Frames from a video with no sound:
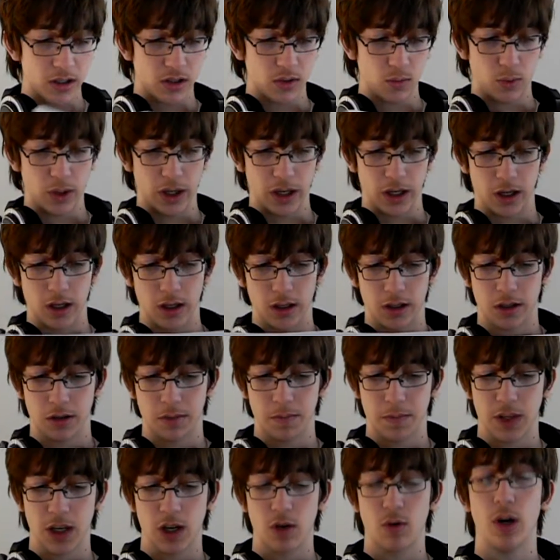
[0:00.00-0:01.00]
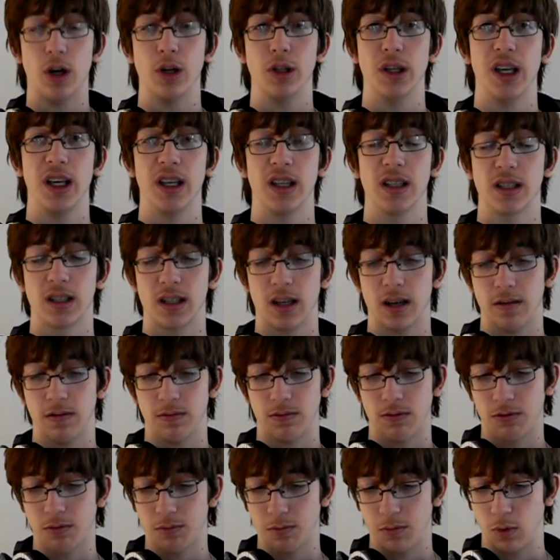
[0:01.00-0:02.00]
is weird quoting
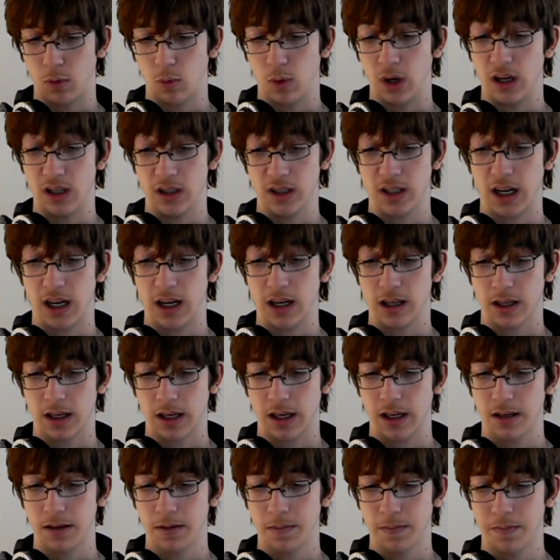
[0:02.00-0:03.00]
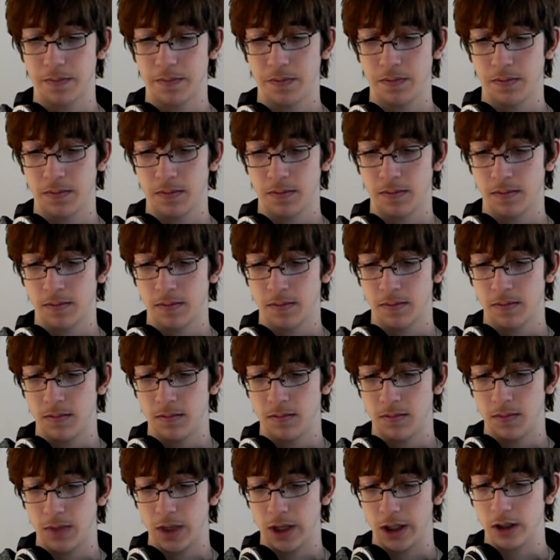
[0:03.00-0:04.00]
stuff while talking.
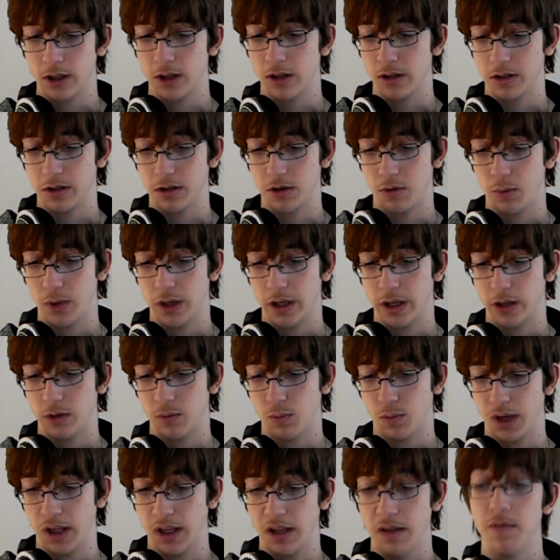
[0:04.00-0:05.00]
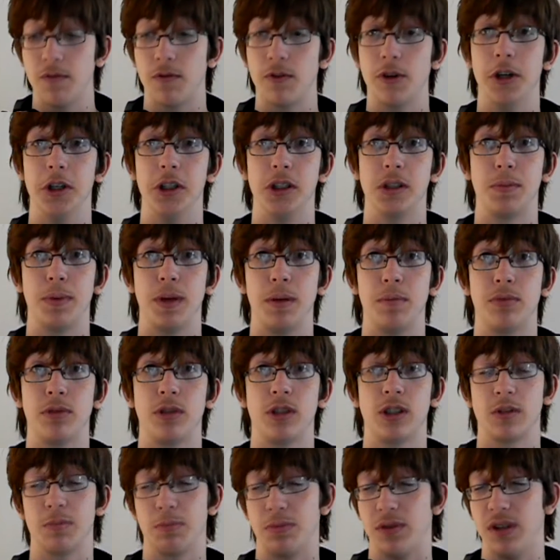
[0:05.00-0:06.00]
It's also weird what influence
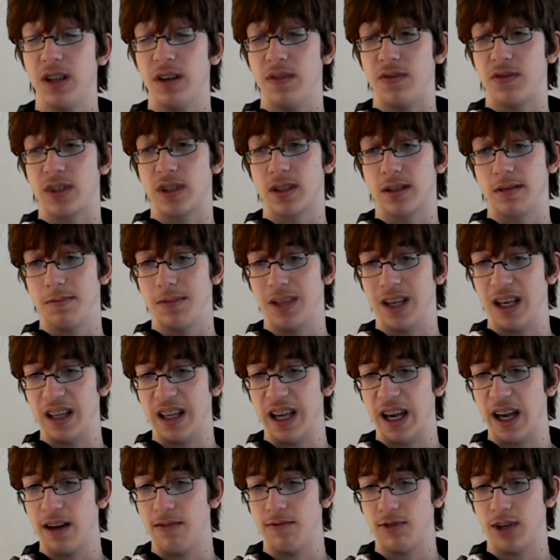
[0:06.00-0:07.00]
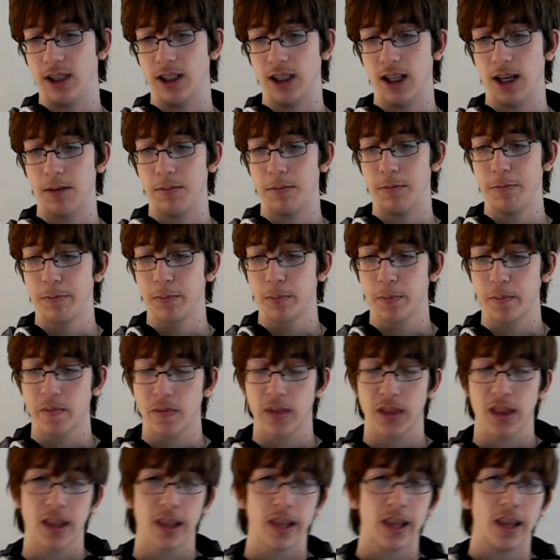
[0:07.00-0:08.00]
people's beliefs can have on them.
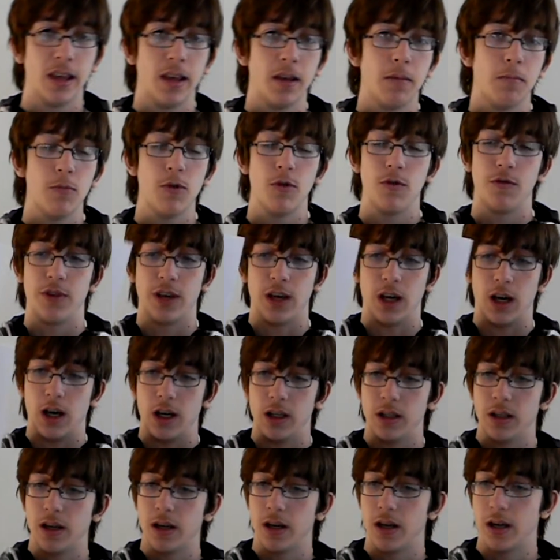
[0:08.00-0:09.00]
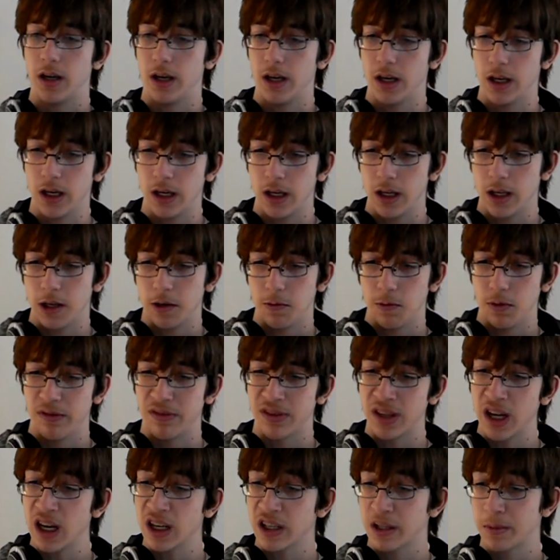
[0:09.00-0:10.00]
Moving on,
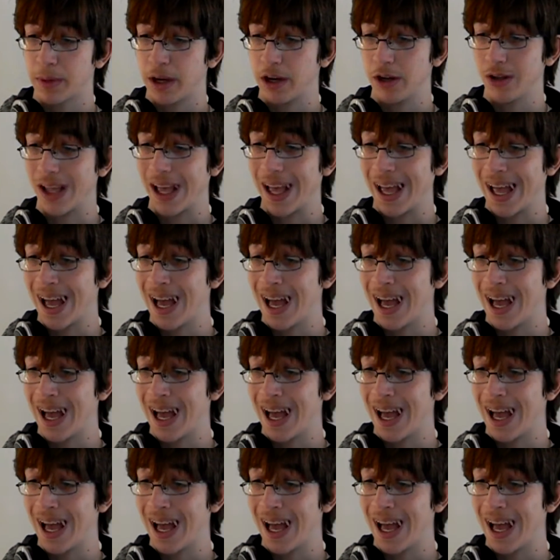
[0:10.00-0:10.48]
we've talked about